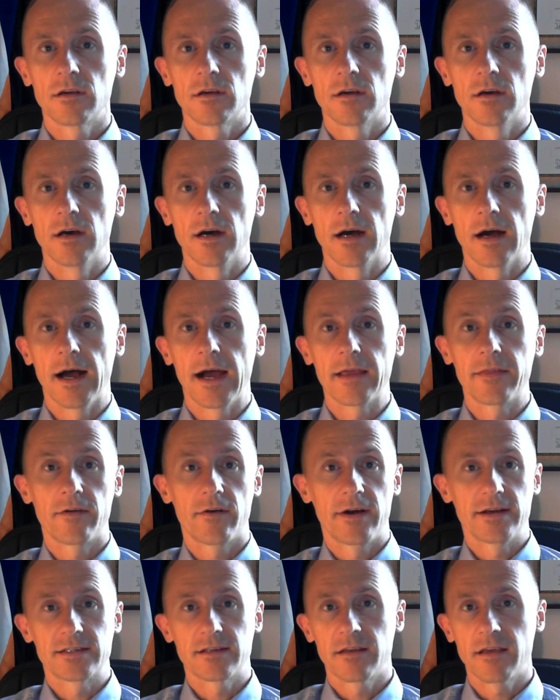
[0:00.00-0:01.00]

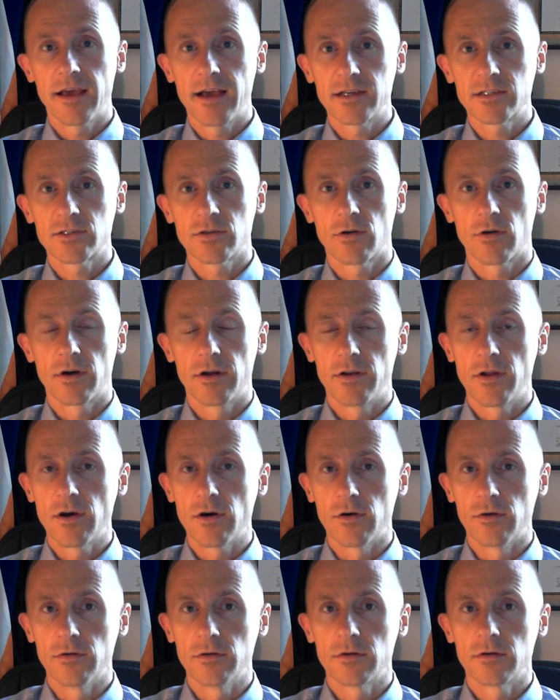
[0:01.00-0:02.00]
either as a yes or a
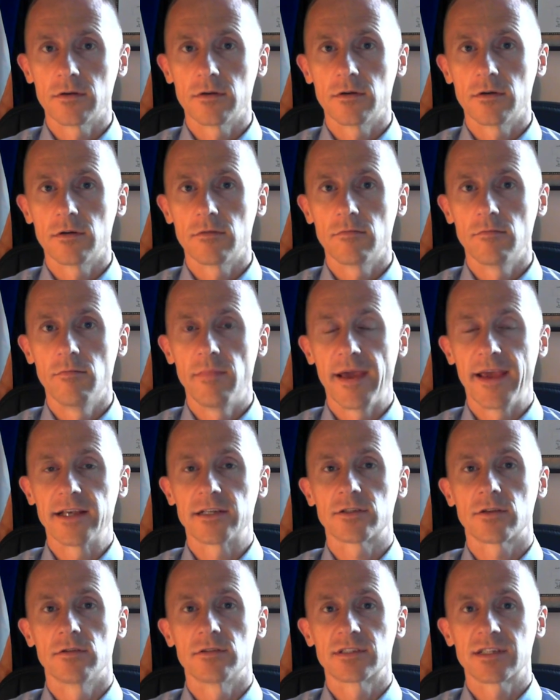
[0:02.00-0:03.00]
no
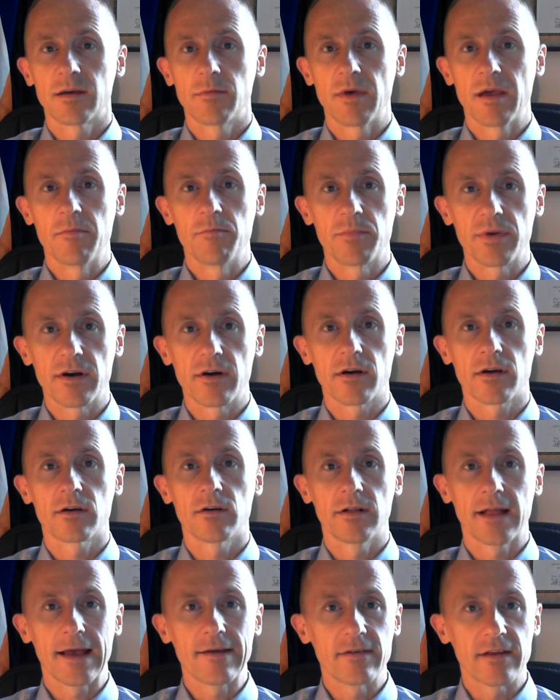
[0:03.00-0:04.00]
based on some
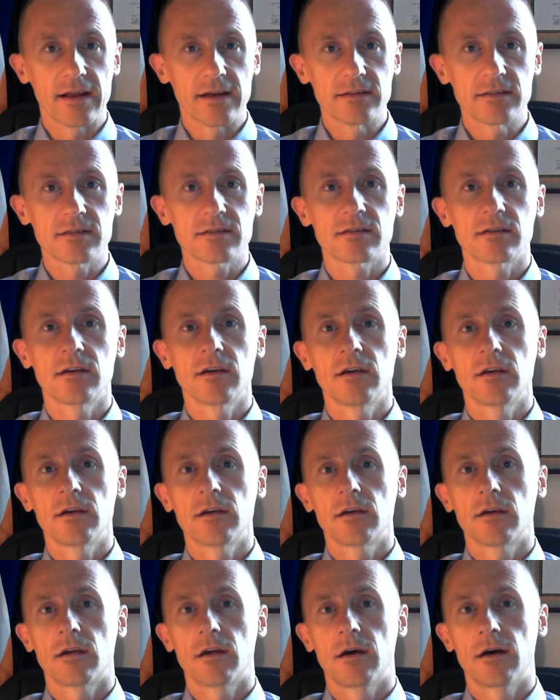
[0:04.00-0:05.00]
empirical evidence
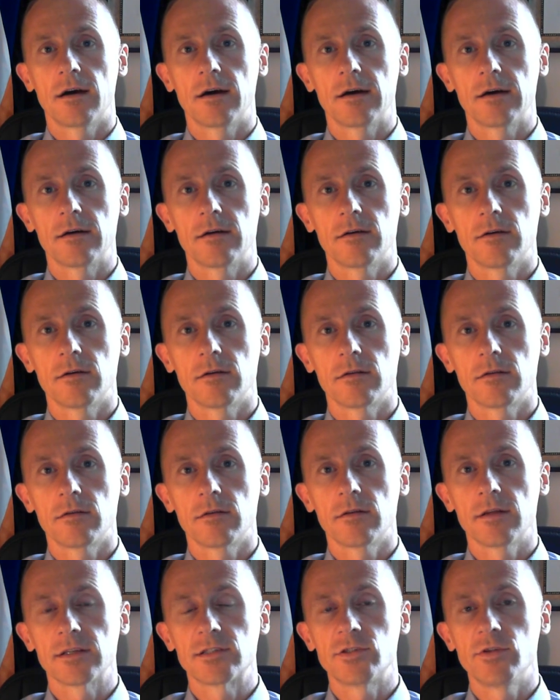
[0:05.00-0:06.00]

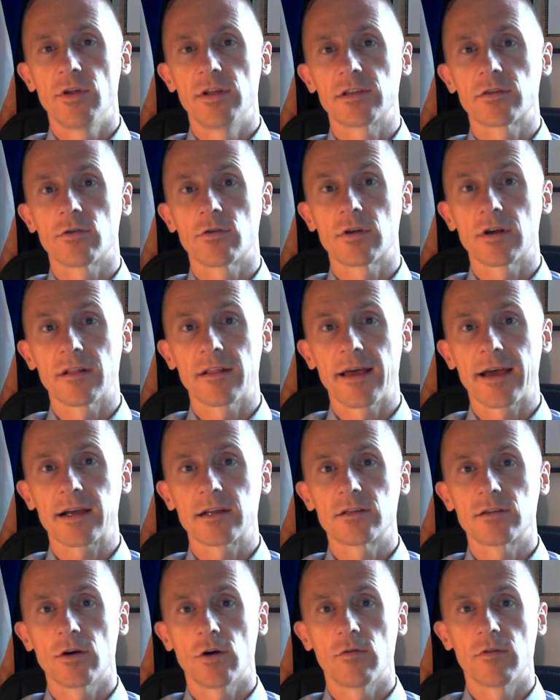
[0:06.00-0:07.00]
that students could
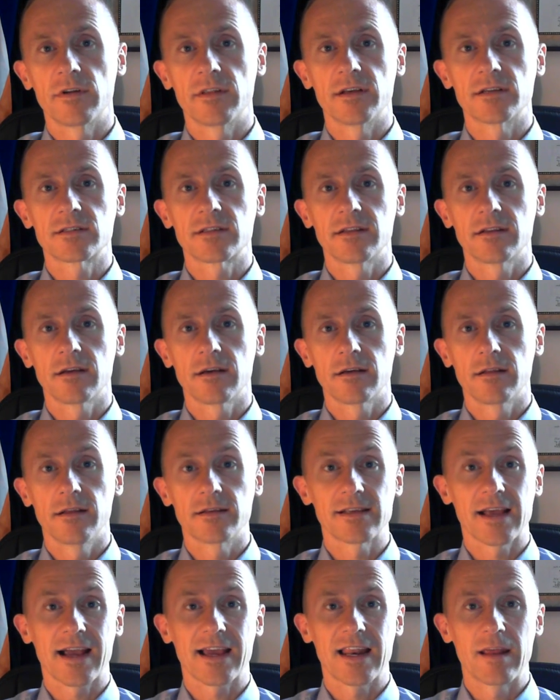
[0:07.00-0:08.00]
collect over
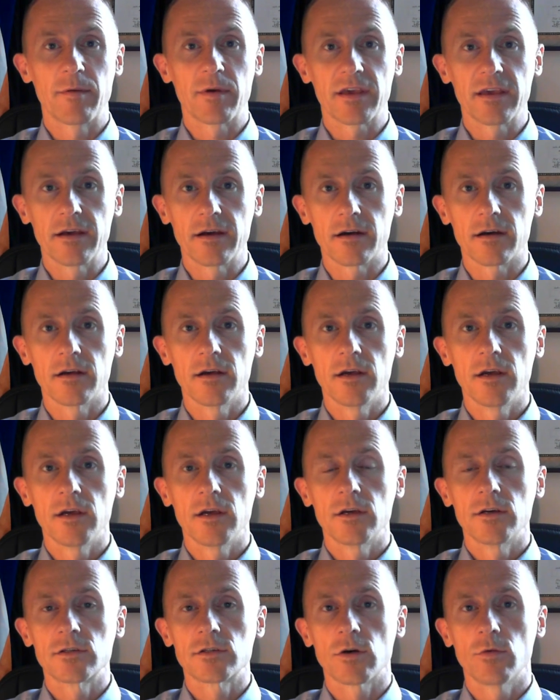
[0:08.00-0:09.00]
this academic year.
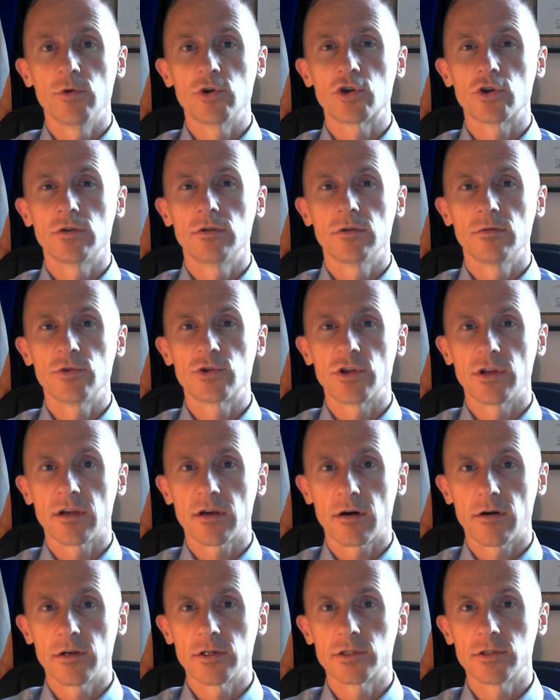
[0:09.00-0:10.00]
So we should
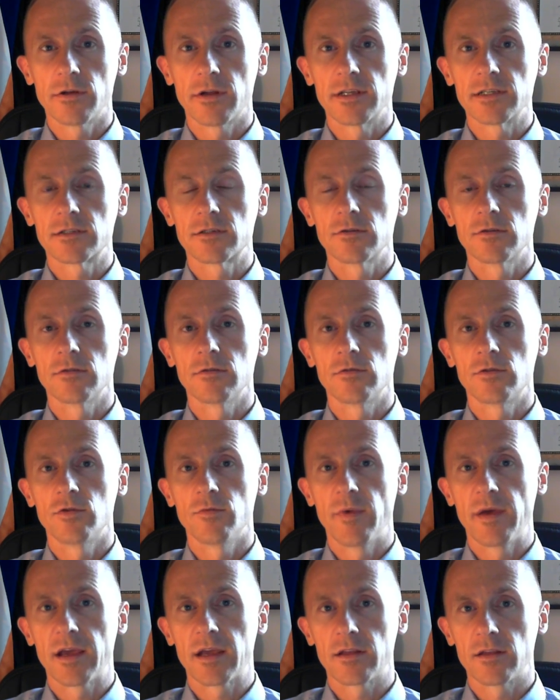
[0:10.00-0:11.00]
encourage students to
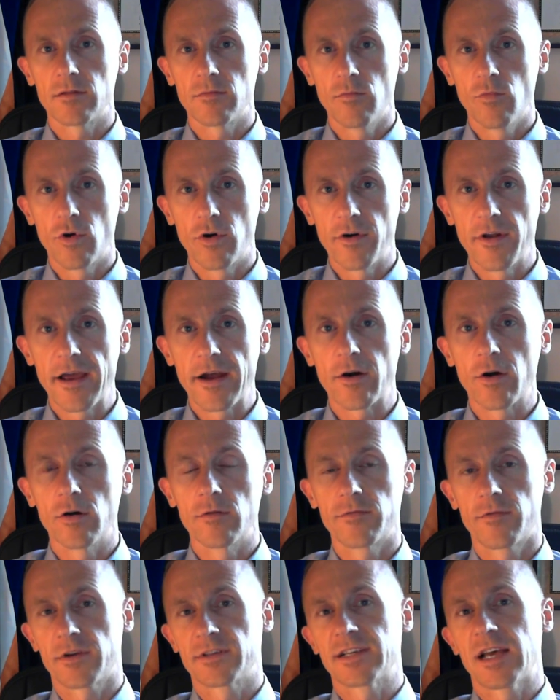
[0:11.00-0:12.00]
make it more narrow.
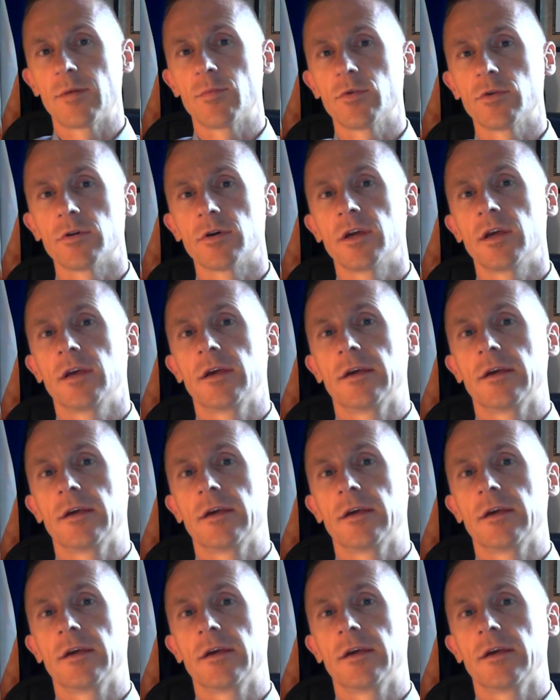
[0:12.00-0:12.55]
For example,